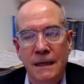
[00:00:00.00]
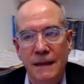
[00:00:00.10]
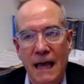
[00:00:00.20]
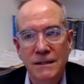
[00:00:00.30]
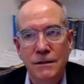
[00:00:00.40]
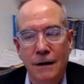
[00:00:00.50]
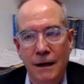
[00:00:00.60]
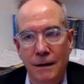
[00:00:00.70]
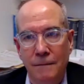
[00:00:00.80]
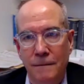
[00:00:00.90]
That's
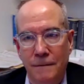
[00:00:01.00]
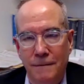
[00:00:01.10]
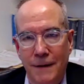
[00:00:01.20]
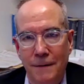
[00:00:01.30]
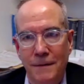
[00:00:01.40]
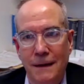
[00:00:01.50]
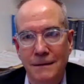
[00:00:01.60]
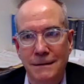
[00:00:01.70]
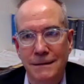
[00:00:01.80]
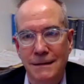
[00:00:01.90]
gone up from
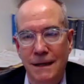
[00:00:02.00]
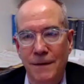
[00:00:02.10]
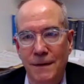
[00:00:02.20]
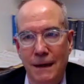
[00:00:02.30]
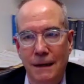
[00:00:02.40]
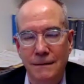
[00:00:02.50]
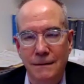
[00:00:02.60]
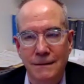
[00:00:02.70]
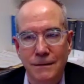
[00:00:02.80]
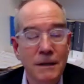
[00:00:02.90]
5,000 to
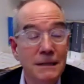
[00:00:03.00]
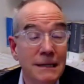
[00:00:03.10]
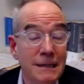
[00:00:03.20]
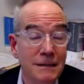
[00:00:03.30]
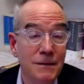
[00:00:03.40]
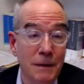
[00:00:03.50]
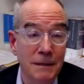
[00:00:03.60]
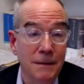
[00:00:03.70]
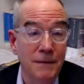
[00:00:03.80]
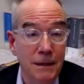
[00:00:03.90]
7,000. It's only taken
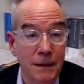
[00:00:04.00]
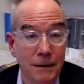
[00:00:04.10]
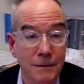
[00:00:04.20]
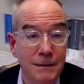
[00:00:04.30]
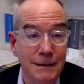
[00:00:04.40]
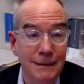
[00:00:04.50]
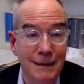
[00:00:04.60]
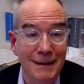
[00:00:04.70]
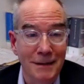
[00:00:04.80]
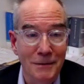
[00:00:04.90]
27 years to get
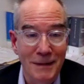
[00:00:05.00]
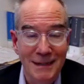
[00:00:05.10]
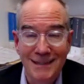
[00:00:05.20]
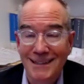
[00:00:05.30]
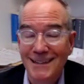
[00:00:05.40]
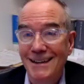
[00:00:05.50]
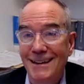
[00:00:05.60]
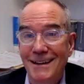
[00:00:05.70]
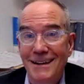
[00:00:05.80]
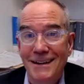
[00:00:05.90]
that increased.
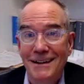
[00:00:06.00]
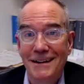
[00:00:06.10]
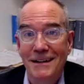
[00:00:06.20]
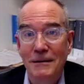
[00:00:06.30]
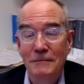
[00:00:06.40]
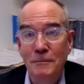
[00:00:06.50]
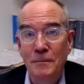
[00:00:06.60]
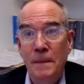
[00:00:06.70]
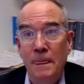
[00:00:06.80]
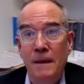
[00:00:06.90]

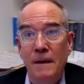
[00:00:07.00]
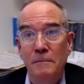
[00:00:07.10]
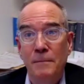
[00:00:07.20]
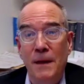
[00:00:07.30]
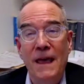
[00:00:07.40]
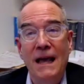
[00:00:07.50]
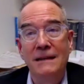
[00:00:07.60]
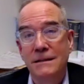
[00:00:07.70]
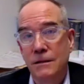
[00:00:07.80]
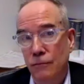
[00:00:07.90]
But
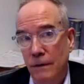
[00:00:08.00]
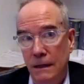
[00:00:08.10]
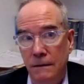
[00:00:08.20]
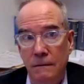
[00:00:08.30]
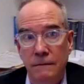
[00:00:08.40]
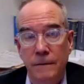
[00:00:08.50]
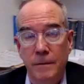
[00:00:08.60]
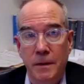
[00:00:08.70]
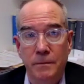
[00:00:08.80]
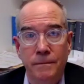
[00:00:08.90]
that's great
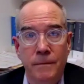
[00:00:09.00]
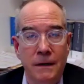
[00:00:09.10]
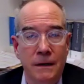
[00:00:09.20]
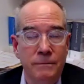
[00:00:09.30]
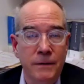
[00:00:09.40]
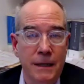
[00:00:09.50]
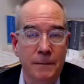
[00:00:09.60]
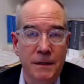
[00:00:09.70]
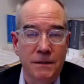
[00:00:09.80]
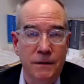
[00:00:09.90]
from a plan
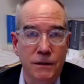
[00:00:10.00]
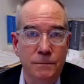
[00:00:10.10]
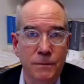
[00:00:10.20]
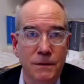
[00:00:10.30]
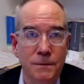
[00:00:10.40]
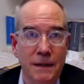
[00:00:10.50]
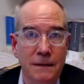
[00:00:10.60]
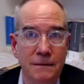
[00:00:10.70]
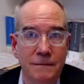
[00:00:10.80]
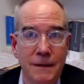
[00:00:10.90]
administration
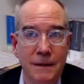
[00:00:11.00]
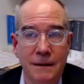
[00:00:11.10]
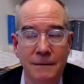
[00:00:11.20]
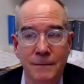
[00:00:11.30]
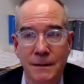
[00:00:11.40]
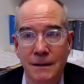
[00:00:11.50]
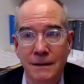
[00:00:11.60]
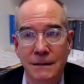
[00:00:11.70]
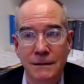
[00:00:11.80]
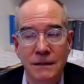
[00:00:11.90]
perspective
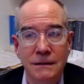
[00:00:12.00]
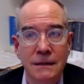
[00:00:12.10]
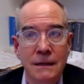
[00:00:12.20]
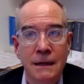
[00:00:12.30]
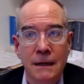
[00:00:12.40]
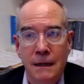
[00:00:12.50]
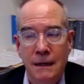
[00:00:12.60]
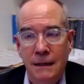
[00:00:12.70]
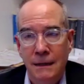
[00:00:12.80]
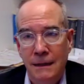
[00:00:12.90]
because it just
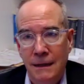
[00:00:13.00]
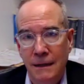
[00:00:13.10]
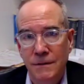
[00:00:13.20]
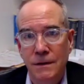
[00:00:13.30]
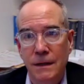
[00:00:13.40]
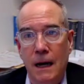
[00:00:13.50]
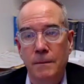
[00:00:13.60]
gives you the